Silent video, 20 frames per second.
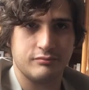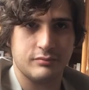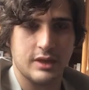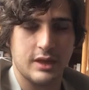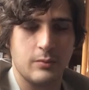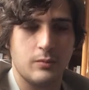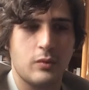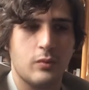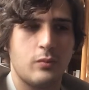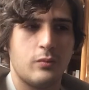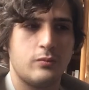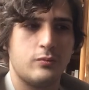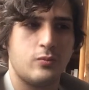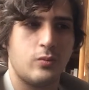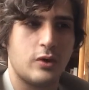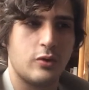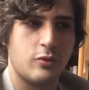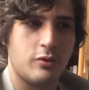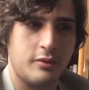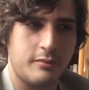And what,
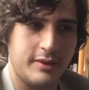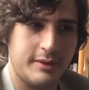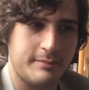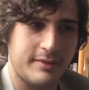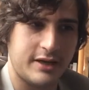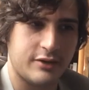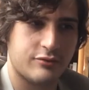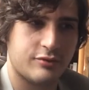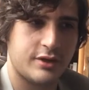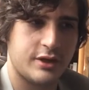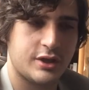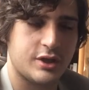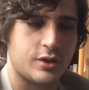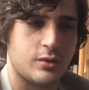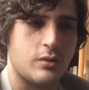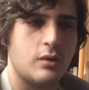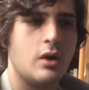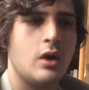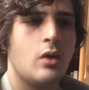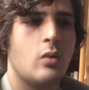what do we mean by
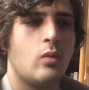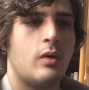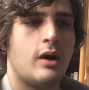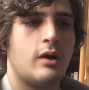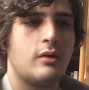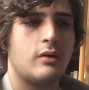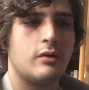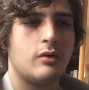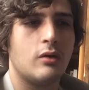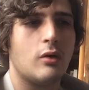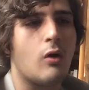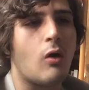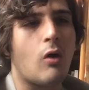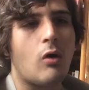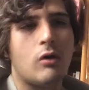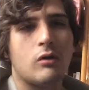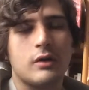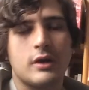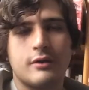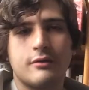tradition? Well,
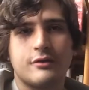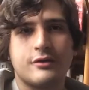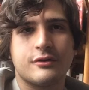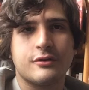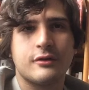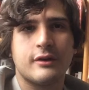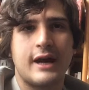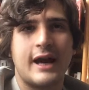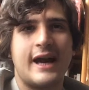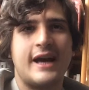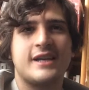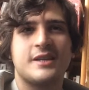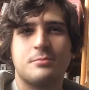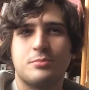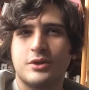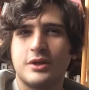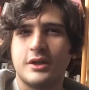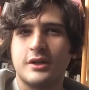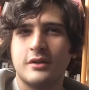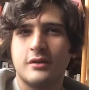all literature has a
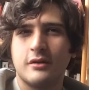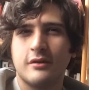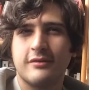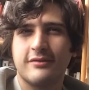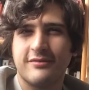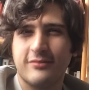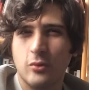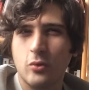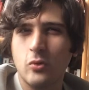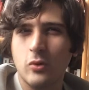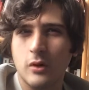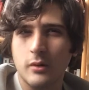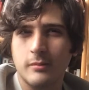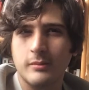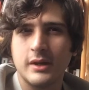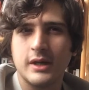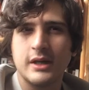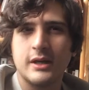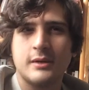particular form,